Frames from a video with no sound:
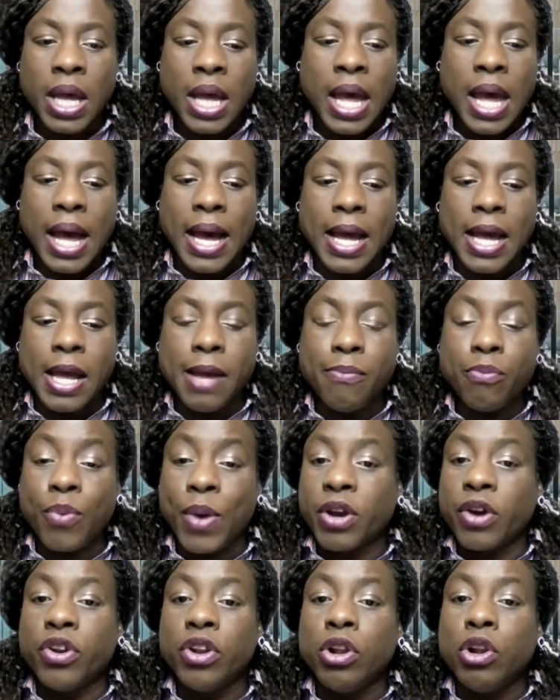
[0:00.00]
And we're
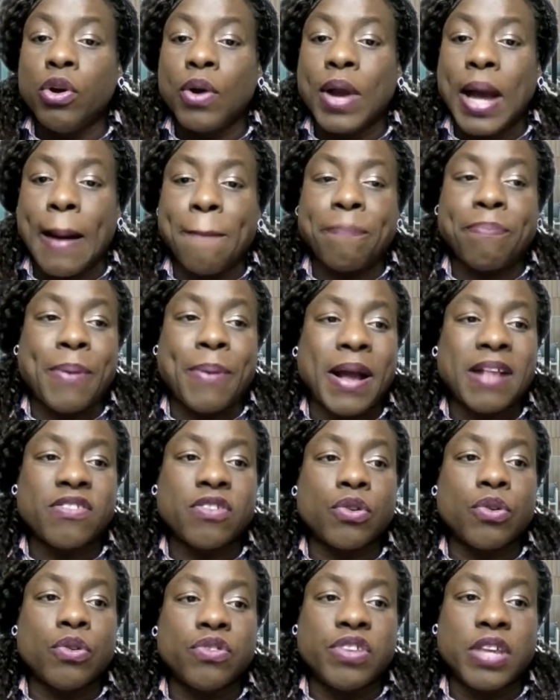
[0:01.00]
going to look at
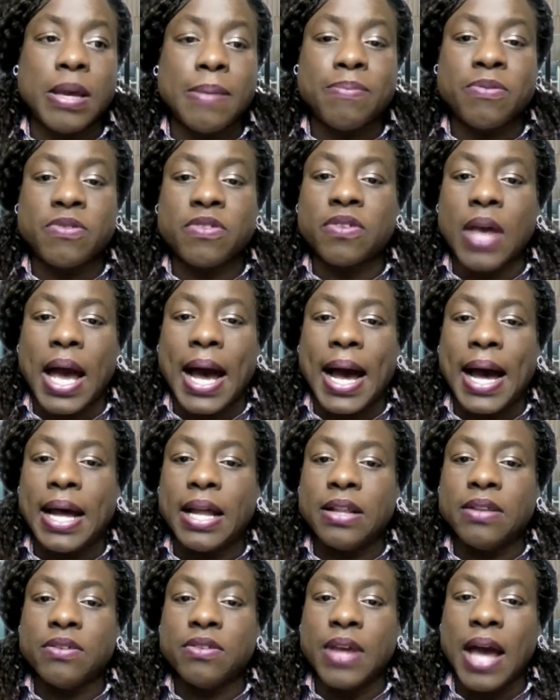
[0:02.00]
practical tips
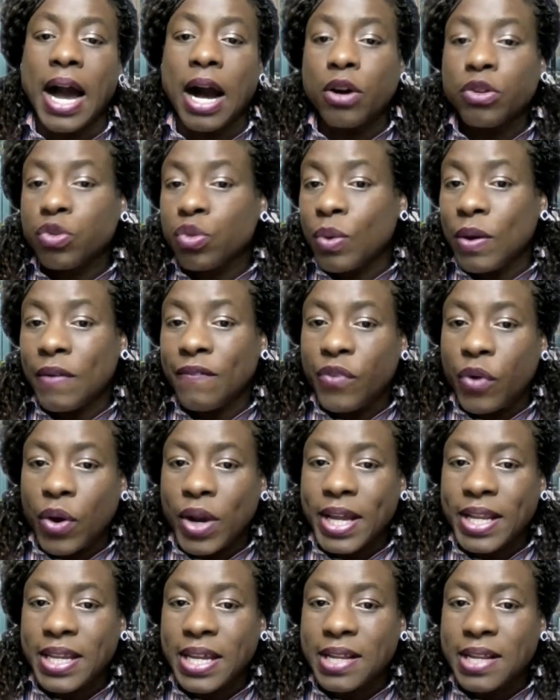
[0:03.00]
and how to
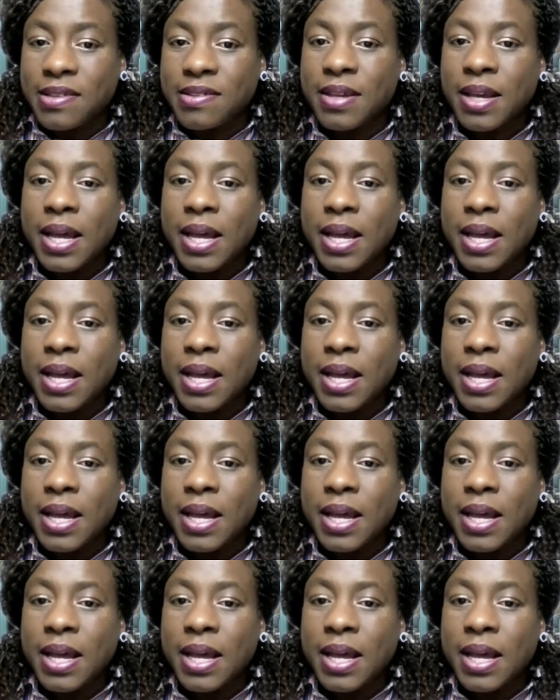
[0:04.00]
avoid it.